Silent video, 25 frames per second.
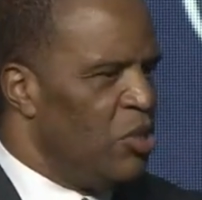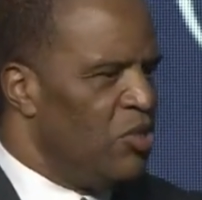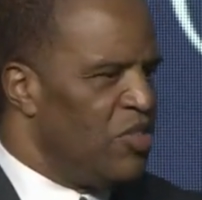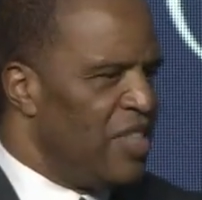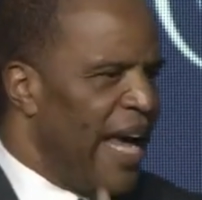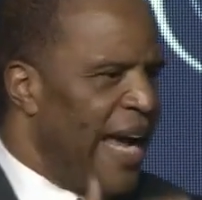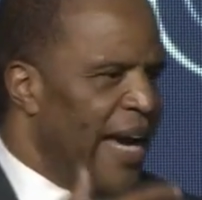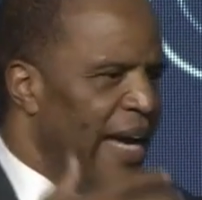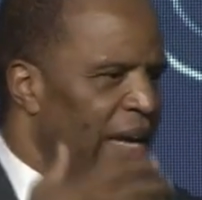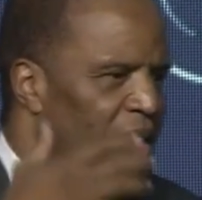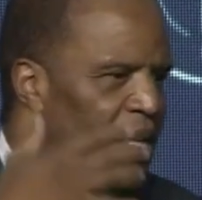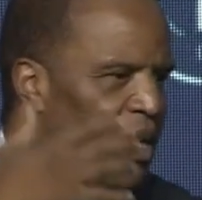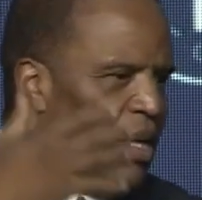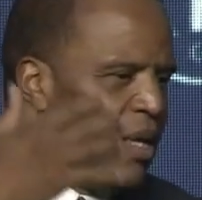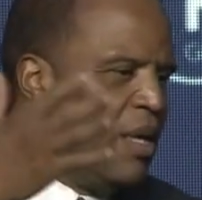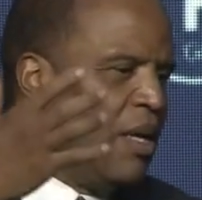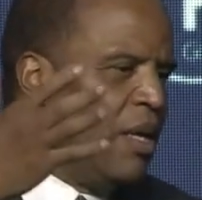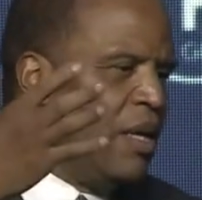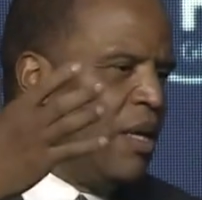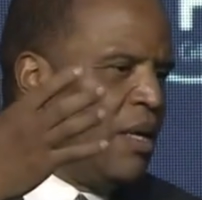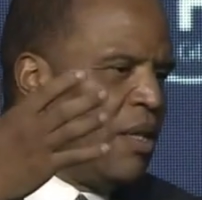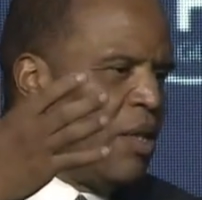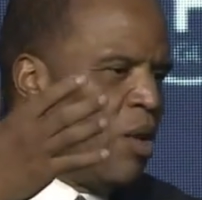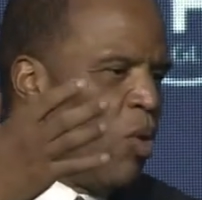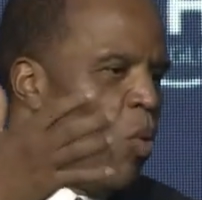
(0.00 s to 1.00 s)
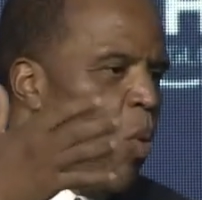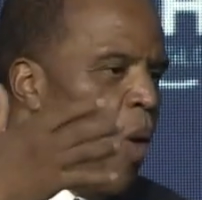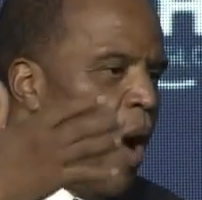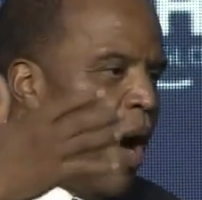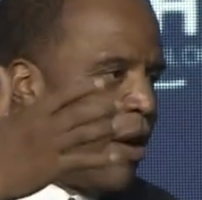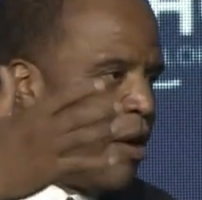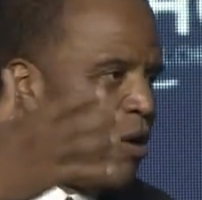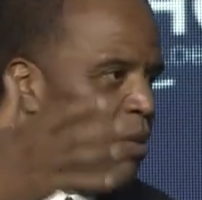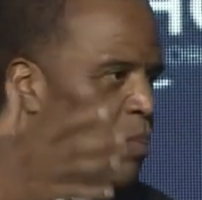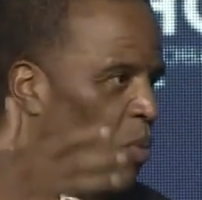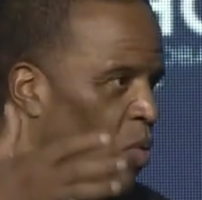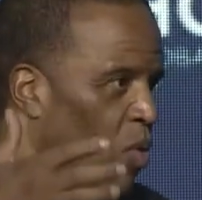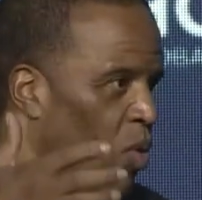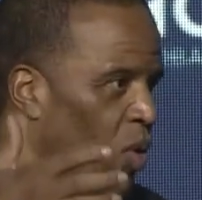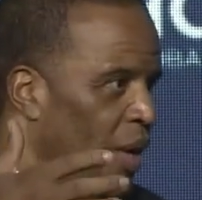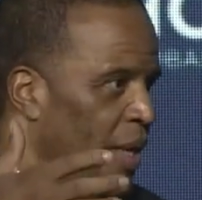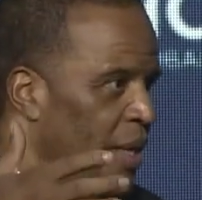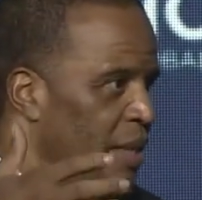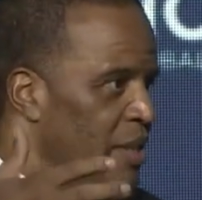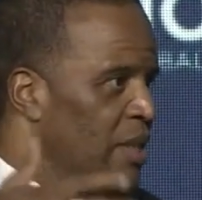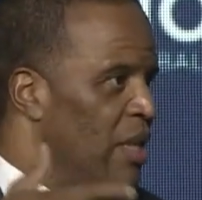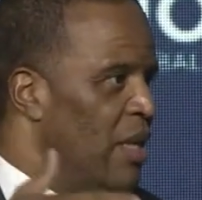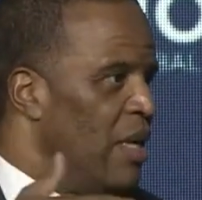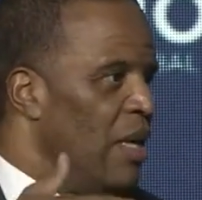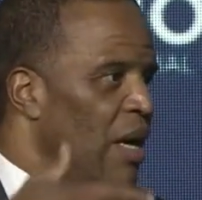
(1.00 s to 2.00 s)
You taking the water
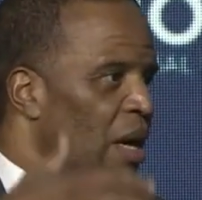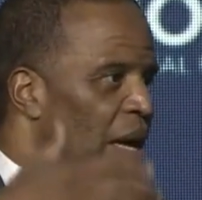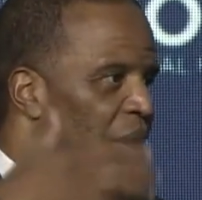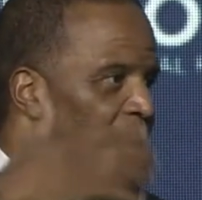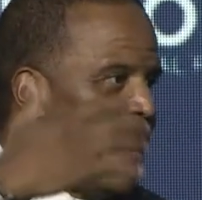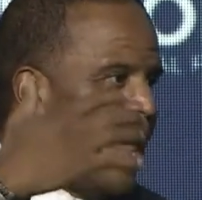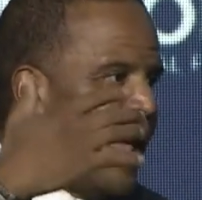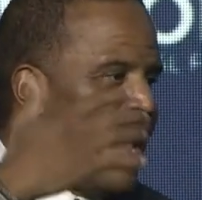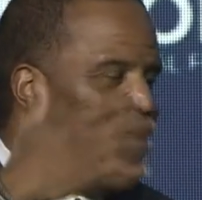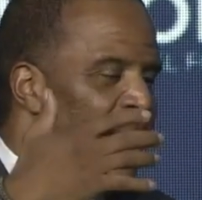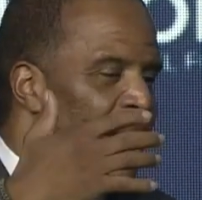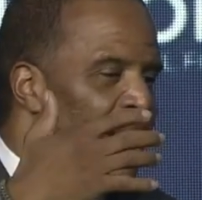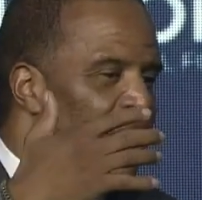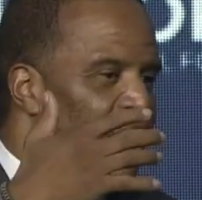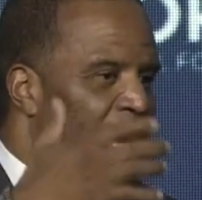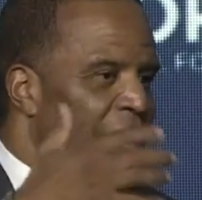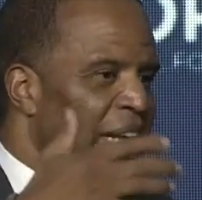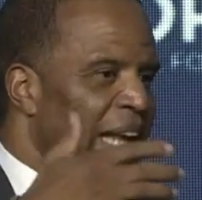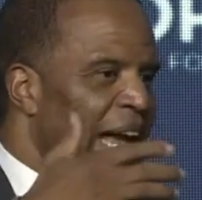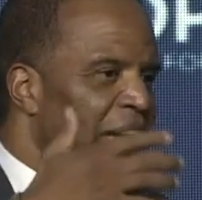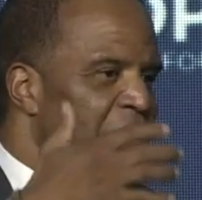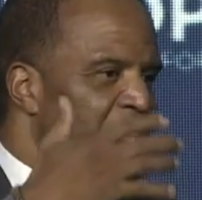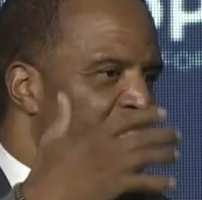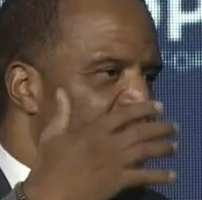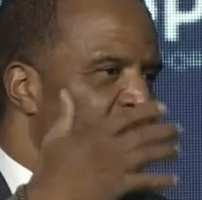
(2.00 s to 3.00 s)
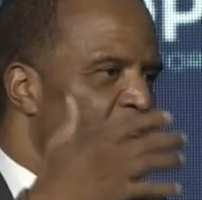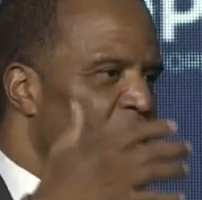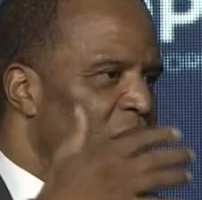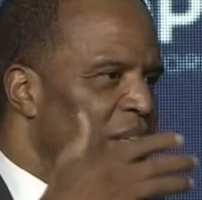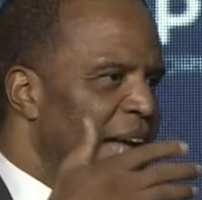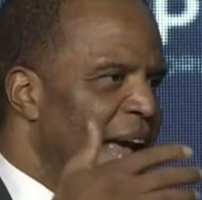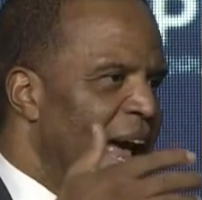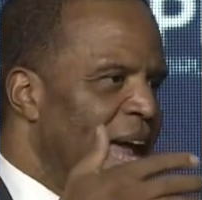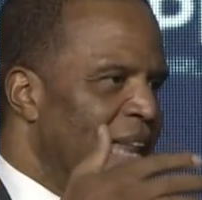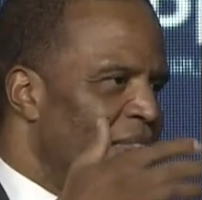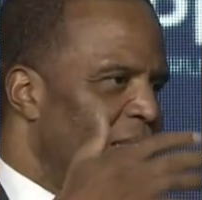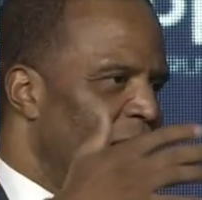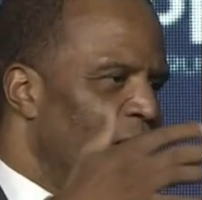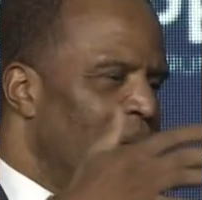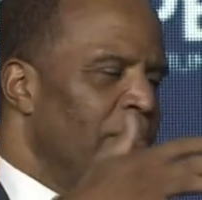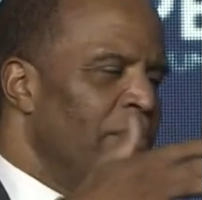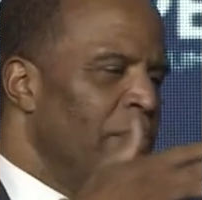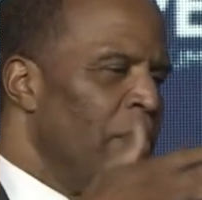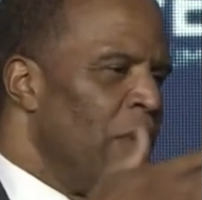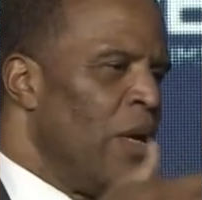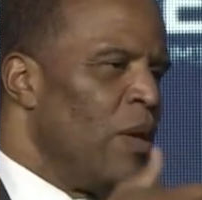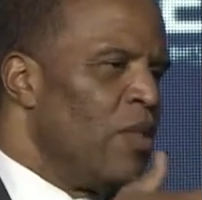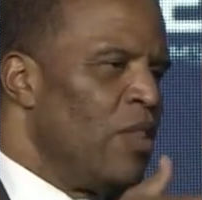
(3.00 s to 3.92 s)
boys and not just looked at the